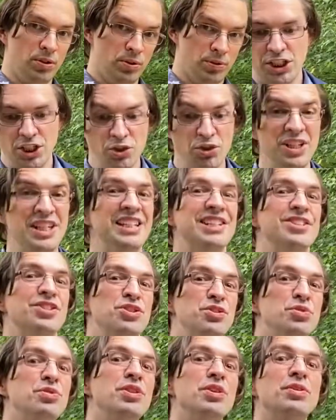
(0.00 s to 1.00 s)
You need to
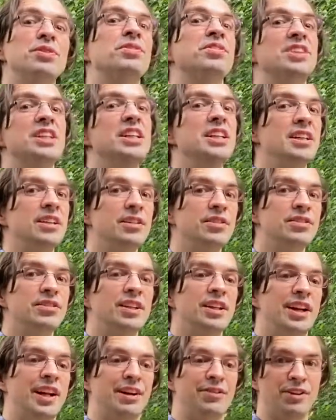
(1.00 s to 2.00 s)
do those things
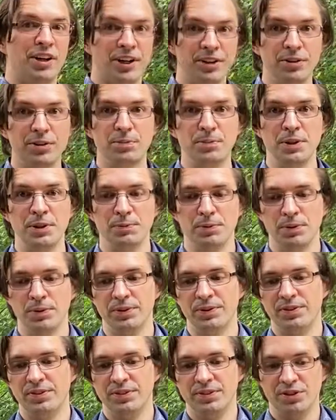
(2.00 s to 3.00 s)
and have other people
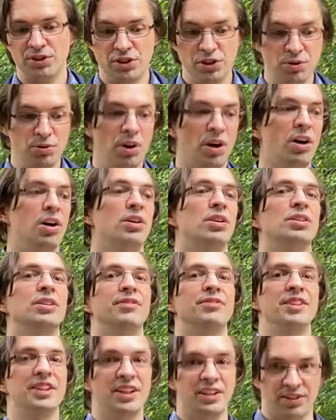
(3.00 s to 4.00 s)
do all of
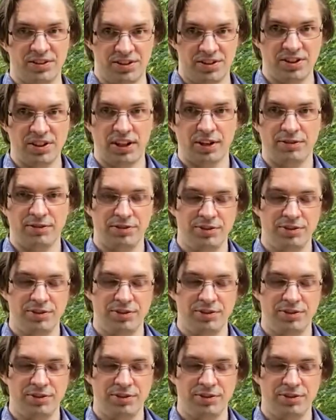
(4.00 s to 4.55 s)
the other stuff.